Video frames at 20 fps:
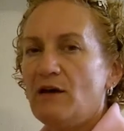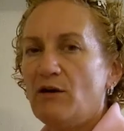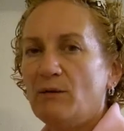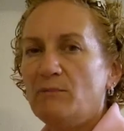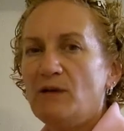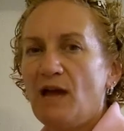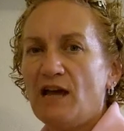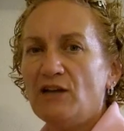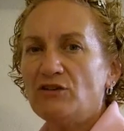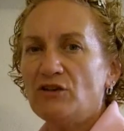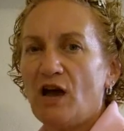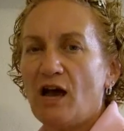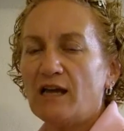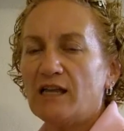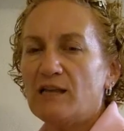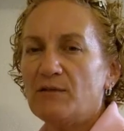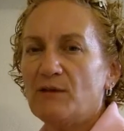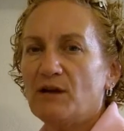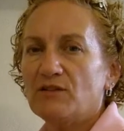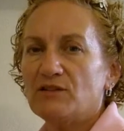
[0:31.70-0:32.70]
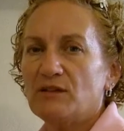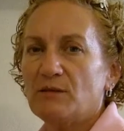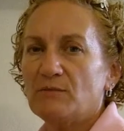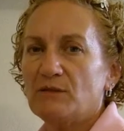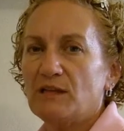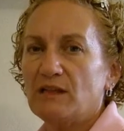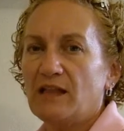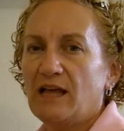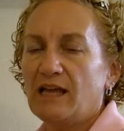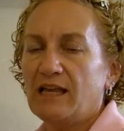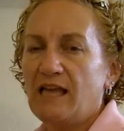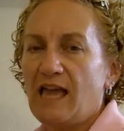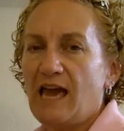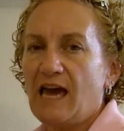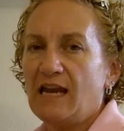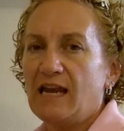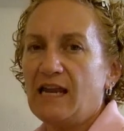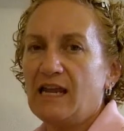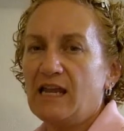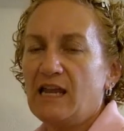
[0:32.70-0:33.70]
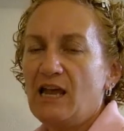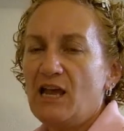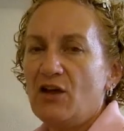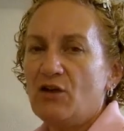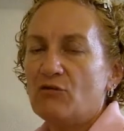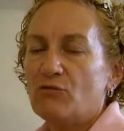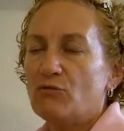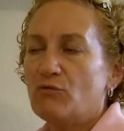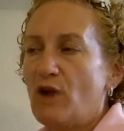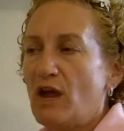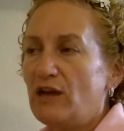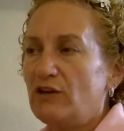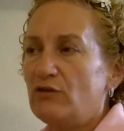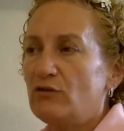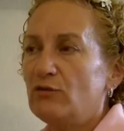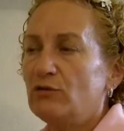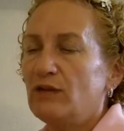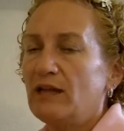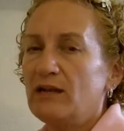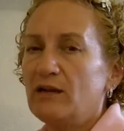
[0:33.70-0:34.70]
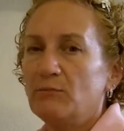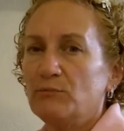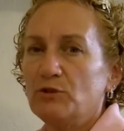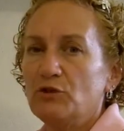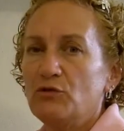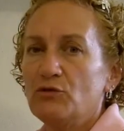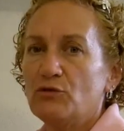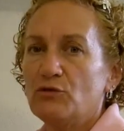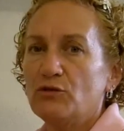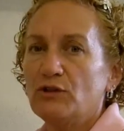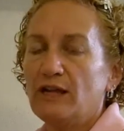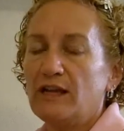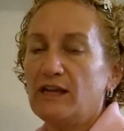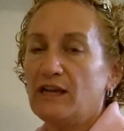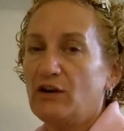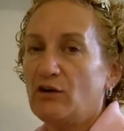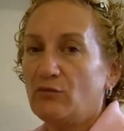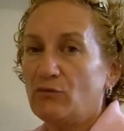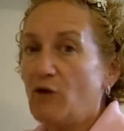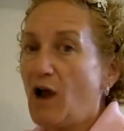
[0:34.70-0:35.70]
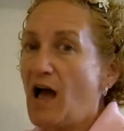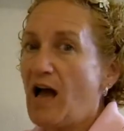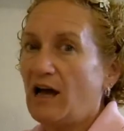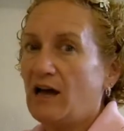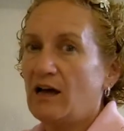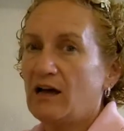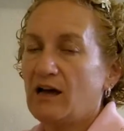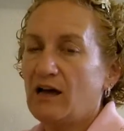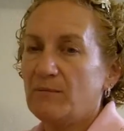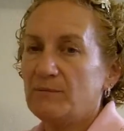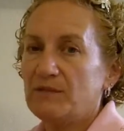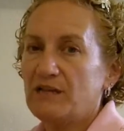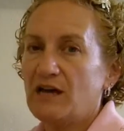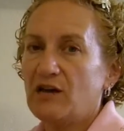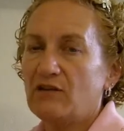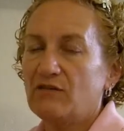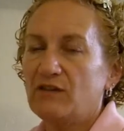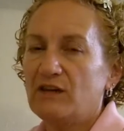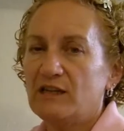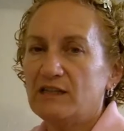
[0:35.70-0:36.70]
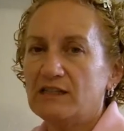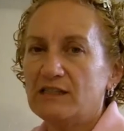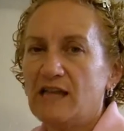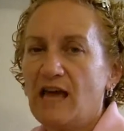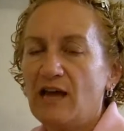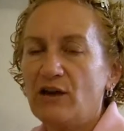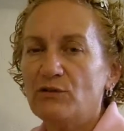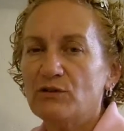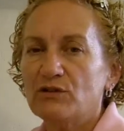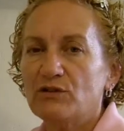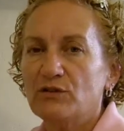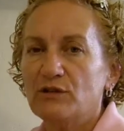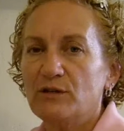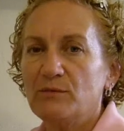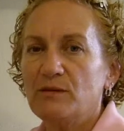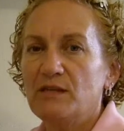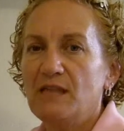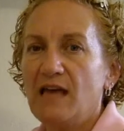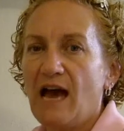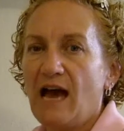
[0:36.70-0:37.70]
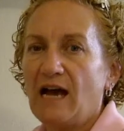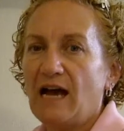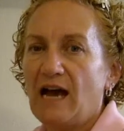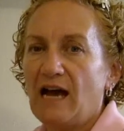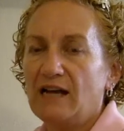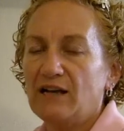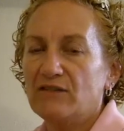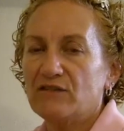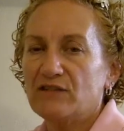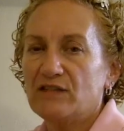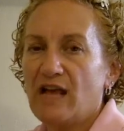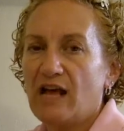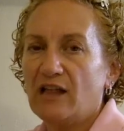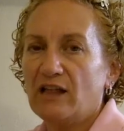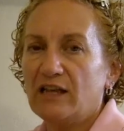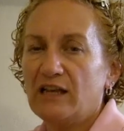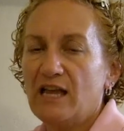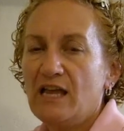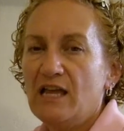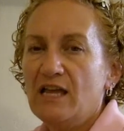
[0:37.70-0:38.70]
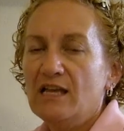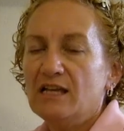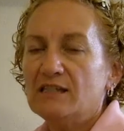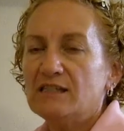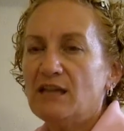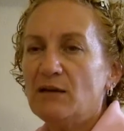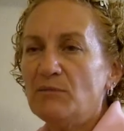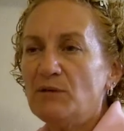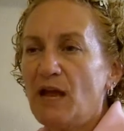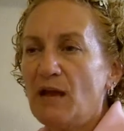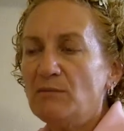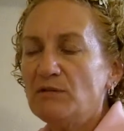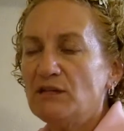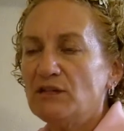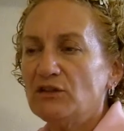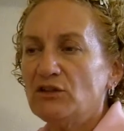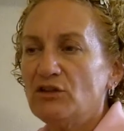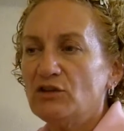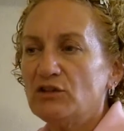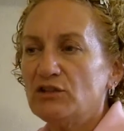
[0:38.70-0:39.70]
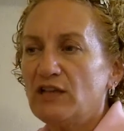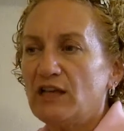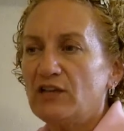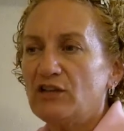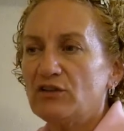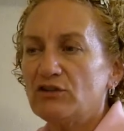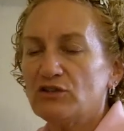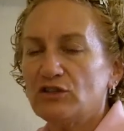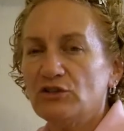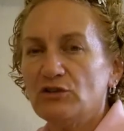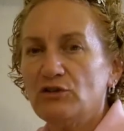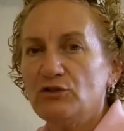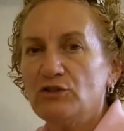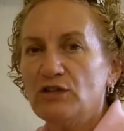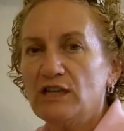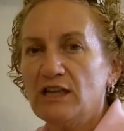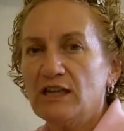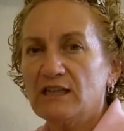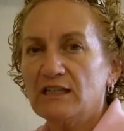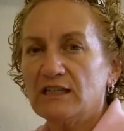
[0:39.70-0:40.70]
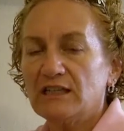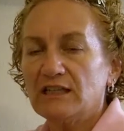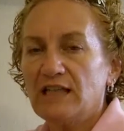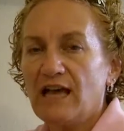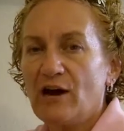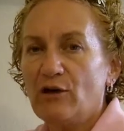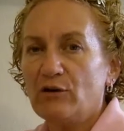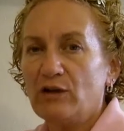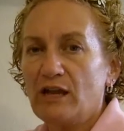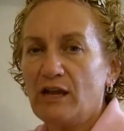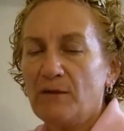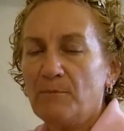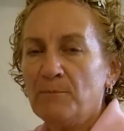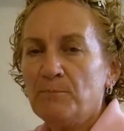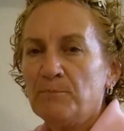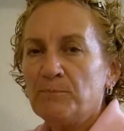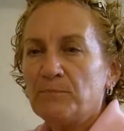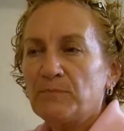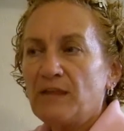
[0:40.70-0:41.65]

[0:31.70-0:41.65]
Now, I'm not talking about something like adding red Kool-Aid and blue Kool-Aid and a rock comes out of it. It's not always going to be that kind of solid. Sometimes it looks like your solution gets cloudy.